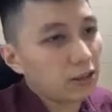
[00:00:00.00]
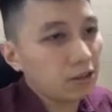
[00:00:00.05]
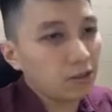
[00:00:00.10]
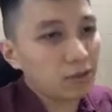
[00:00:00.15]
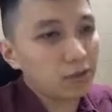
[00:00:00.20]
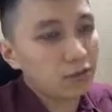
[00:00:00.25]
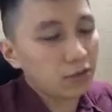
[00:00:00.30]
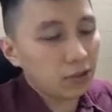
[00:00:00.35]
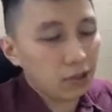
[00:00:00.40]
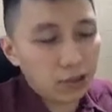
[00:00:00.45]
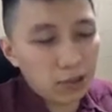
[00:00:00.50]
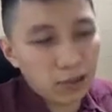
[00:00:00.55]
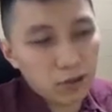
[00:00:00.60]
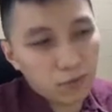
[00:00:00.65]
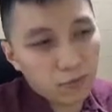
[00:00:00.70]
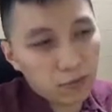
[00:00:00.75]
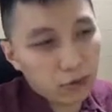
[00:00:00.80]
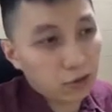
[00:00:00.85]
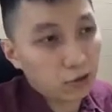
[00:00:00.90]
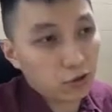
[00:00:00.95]
using this to
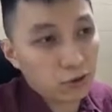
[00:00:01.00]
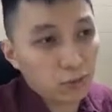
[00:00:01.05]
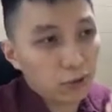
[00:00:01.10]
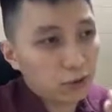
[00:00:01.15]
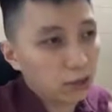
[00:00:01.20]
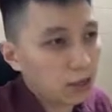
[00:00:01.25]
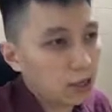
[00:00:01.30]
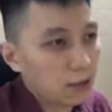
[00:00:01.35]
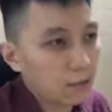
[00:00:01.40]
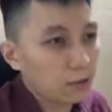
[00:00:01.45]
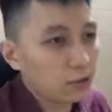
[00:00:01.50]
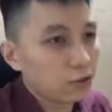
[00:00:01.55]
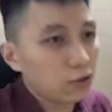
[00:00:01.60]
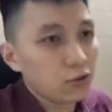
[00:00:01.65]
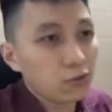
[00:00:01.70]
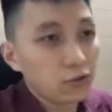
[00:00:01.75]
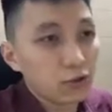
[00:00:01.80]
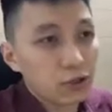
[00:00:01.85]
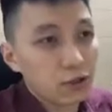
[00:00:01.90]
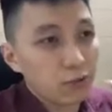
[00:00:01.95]
measure your body temperature,
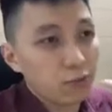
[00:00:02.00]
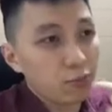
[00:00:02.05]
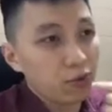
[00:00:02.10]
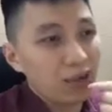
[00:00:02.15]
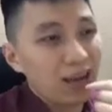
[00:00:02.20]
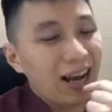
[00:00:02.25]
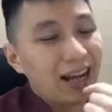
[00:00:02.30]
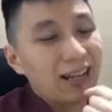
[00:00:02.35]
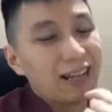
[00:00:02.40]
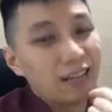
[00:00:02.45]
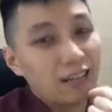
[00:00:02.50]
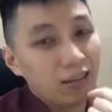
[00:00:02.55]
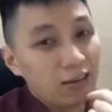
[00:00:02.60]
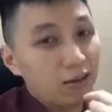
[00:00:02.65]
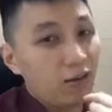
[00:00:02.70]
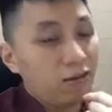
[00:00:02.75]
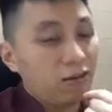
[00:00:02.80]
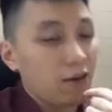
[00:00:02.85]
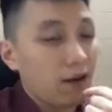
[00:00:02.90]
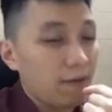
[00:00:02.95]
usually you put it under
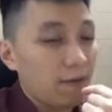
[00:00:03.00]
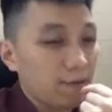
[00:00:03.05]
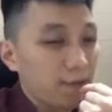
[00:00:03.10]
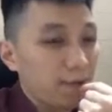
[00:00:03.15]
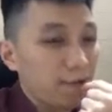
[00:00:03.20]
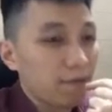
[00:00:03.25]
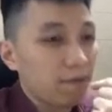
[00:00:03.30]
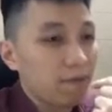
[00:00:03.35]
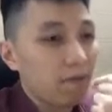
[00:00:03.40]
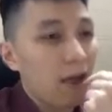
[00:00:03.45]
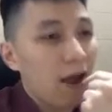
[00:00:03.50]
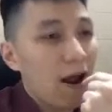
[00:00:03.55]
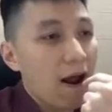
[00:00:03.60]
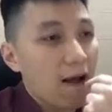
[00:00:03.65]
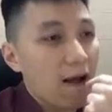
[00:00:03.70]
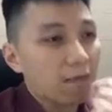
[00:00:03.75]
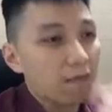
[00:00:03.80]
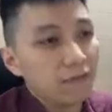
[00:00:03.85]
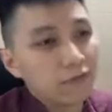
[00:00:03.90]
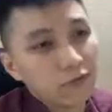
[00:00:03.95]
your thumb.
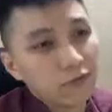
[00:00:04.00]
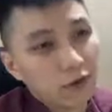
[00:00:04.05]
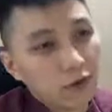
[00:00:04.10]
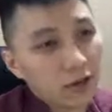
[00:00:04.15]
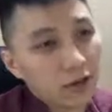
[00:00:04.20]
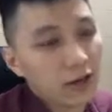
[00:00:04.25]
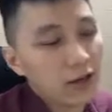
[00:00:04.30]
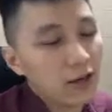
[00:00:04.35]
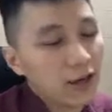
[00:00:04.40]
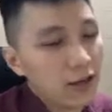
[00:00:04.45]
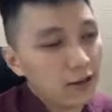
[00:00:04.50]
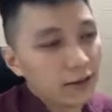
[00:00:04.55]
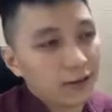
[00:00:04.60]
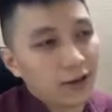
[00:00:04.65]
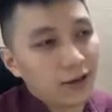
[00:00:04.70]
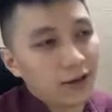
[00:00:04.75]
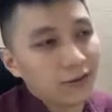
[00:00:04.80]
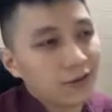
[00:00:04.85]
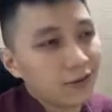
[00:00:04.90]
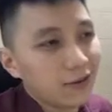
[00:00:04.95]
Okay, and
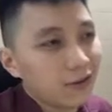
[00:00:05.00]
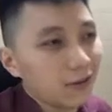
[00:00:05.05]
then